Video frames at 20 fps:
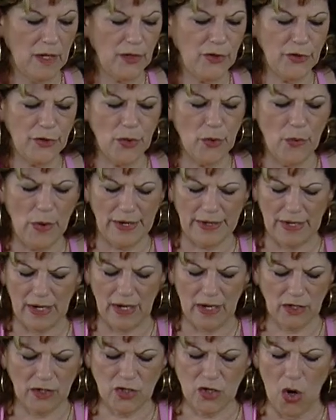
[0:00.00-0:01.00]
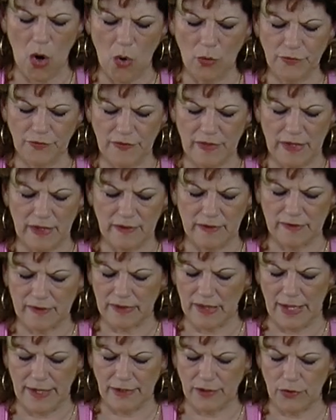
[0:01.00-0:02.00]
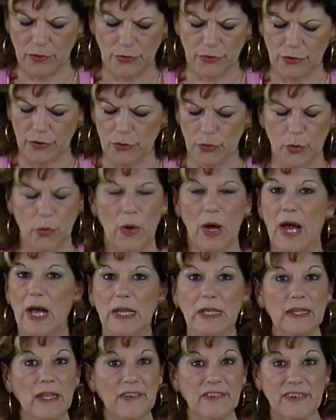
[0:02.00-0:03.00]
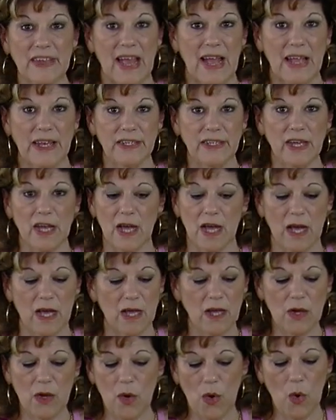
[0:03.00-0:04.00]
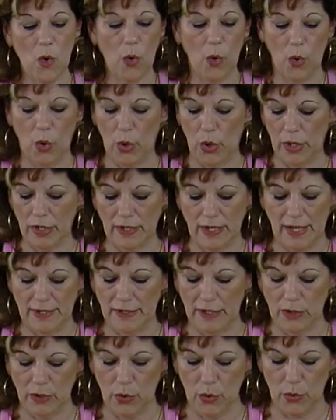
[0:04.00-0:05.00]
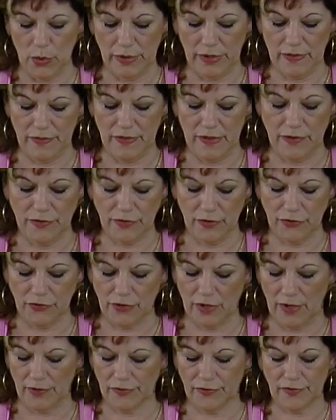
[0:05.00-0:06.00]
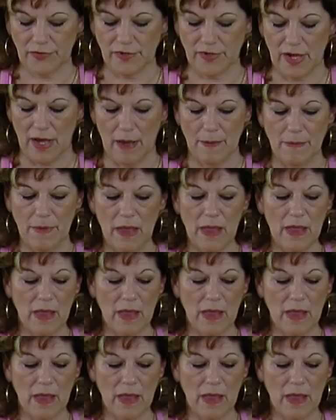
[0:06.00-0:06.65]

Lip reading: You don't want to coat these like you do lasagna or cannelloni. These are just a